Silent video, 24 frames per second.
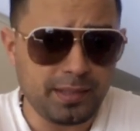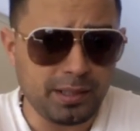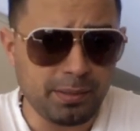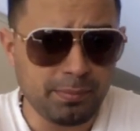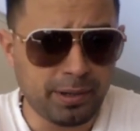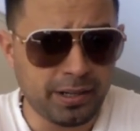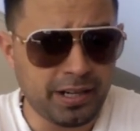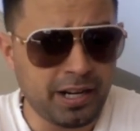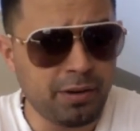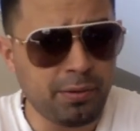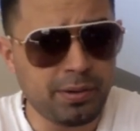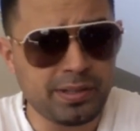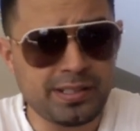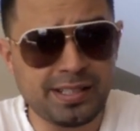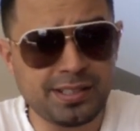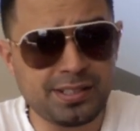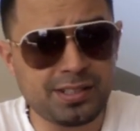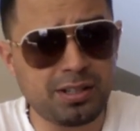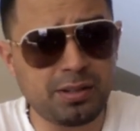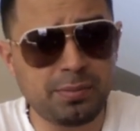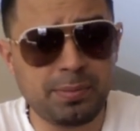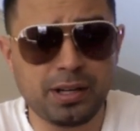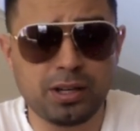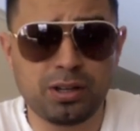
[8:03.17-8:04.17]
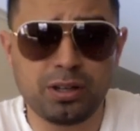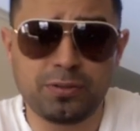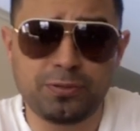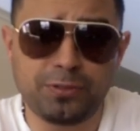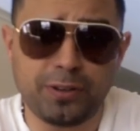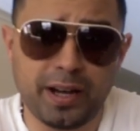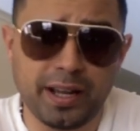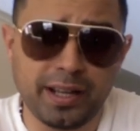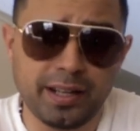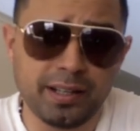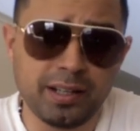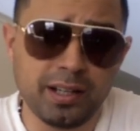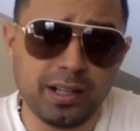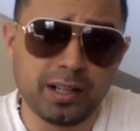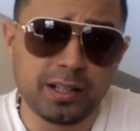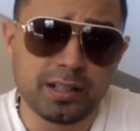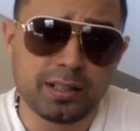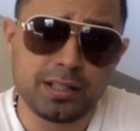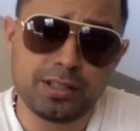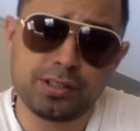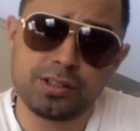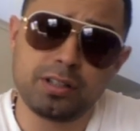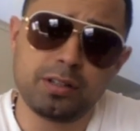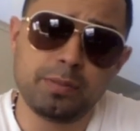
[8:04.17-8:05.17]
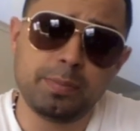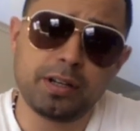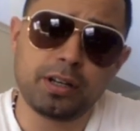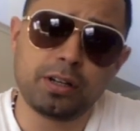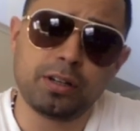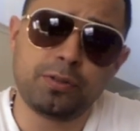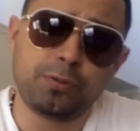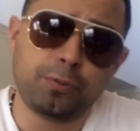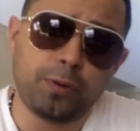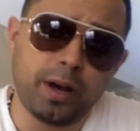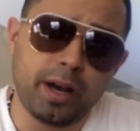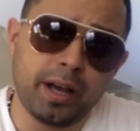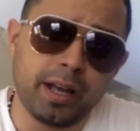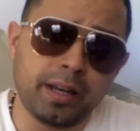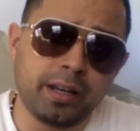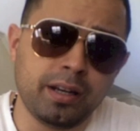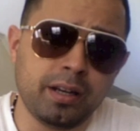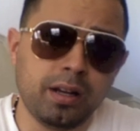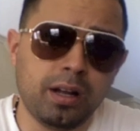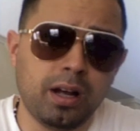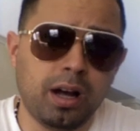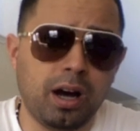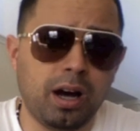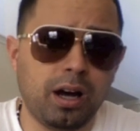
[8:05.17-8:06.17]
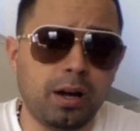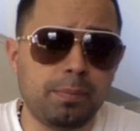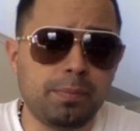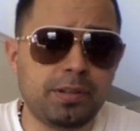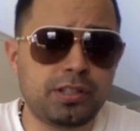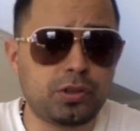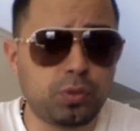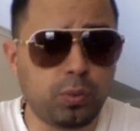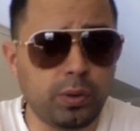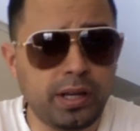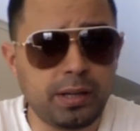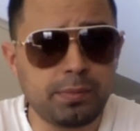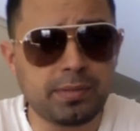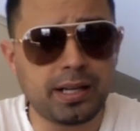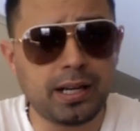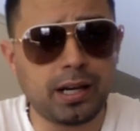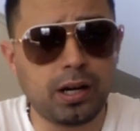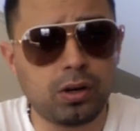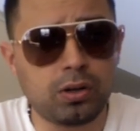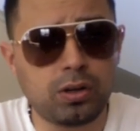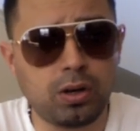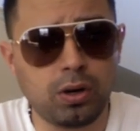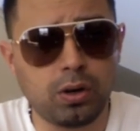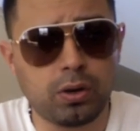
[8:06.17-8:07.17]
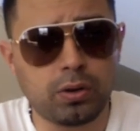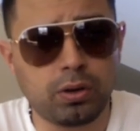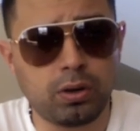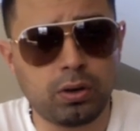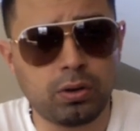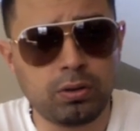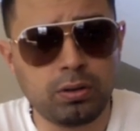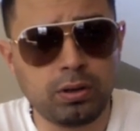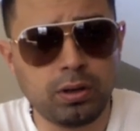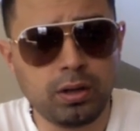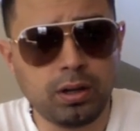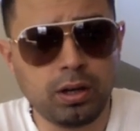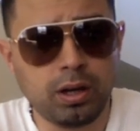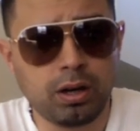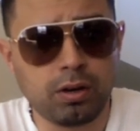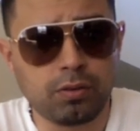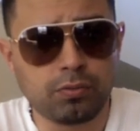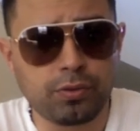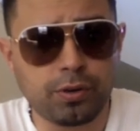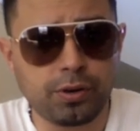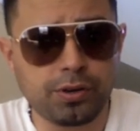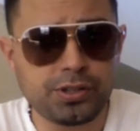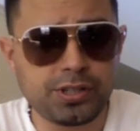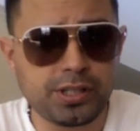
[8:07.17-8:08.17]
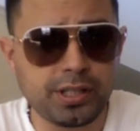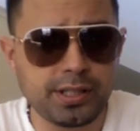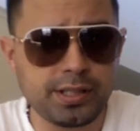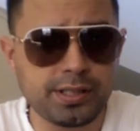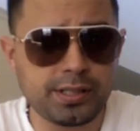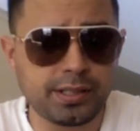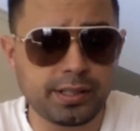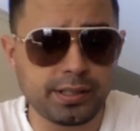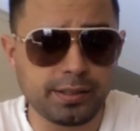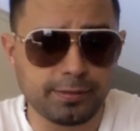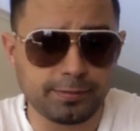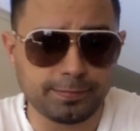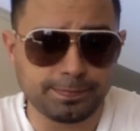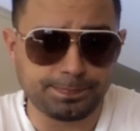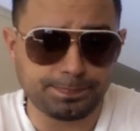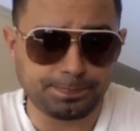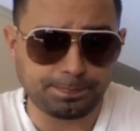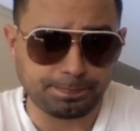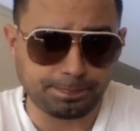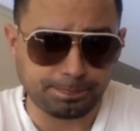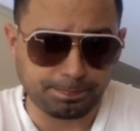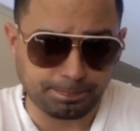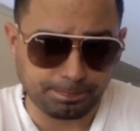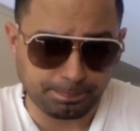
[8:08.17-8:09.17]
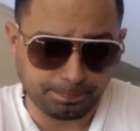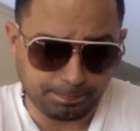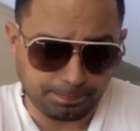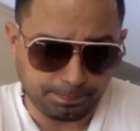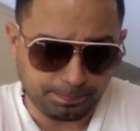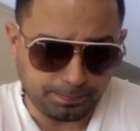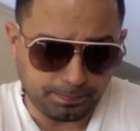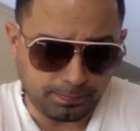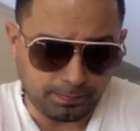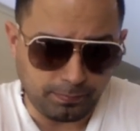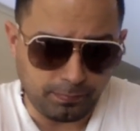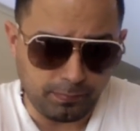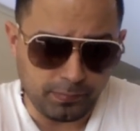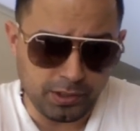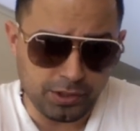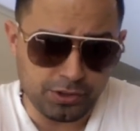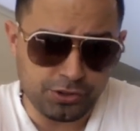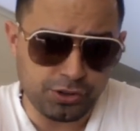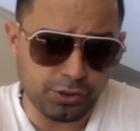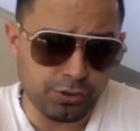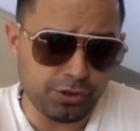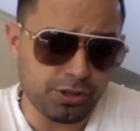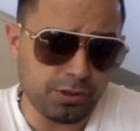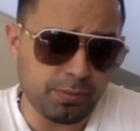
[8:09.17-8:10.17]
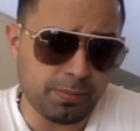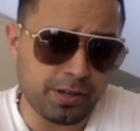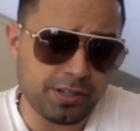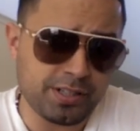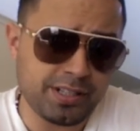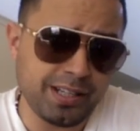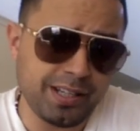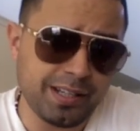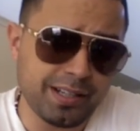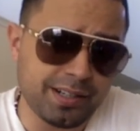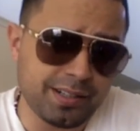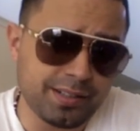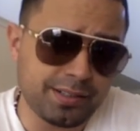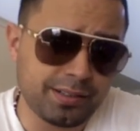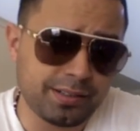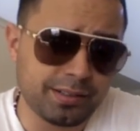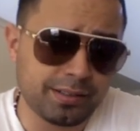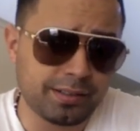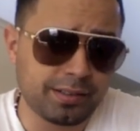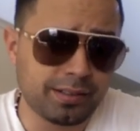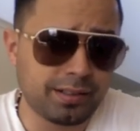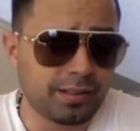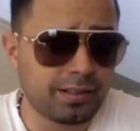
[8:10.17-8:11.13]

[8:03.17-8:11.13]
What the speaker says: But anyways, this is going to be a good fight. This is going to be a good fight between Miguel Cotto versus Sergio Martinez.